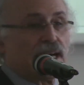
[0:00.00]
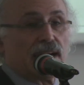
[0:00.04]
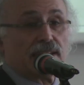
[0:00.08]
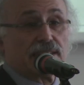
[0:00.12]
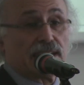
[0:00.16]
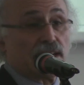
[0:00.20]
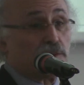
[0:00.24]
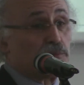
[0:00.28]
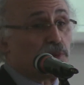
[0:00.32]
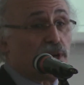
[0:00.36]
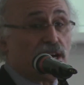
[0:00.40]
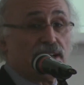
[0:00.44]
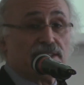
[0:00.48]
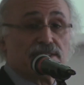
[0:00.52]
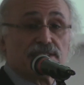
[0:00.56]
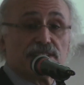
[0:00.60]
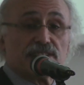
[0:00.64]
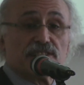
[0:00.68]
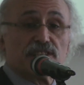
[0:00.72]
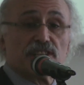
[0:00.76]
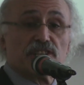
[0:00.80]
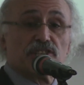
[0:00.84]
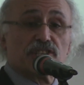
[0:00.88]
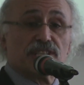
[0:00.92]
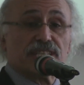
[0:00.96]
An unwise
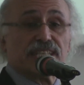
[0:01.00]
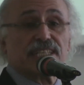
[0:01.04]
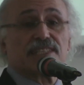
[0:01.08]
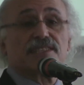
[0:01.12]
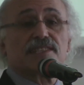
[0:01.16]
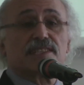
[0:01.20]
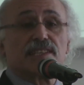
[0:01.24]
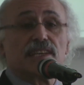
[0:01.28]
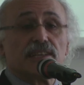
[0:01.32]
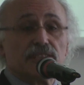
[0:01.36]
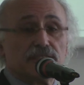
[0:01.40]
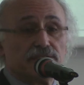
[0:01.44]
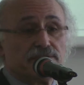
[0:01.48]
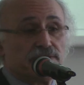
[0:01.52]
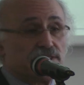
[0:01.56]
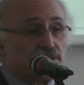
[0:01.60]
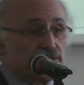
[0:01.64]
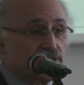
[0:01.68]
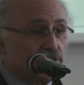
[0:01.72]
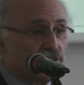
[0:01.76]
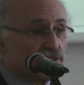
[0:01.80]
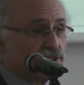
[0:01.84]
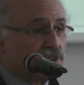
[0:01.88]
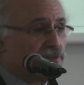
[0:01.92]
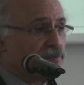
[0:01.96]
decision itself
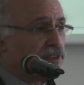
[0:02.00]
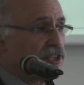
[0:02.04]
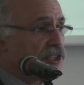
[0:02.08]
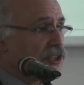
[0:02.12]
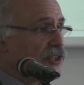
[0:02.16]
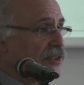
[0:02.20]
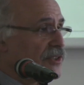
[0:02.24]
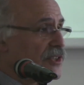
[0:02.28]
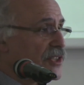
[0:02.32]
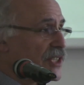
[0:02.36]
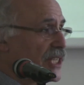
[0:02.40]
is not sufficient